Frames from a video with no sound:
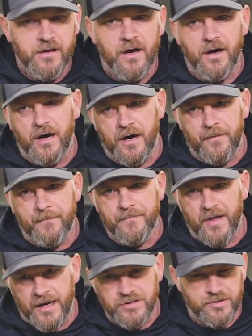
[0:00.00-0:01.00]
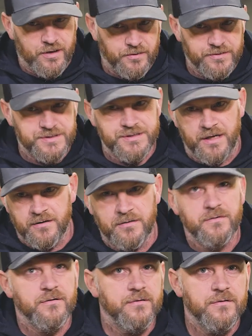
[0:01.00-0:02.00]
I took out the
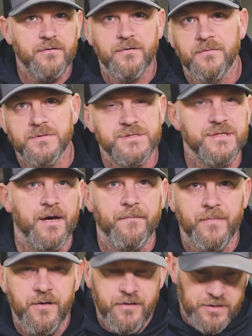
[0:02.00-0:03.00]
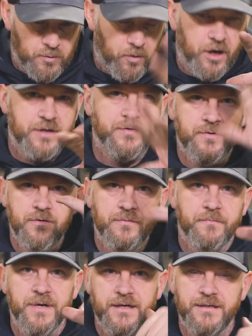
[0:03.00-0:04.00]
center step, walk through,
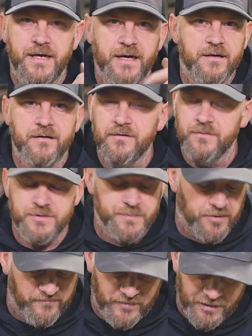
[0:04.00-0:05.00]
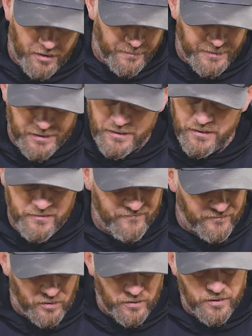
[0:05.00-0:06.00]
big deck. It was perfect. Carpeted it,
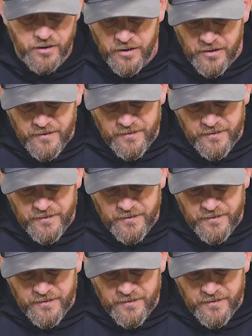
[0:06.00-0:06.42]
floor.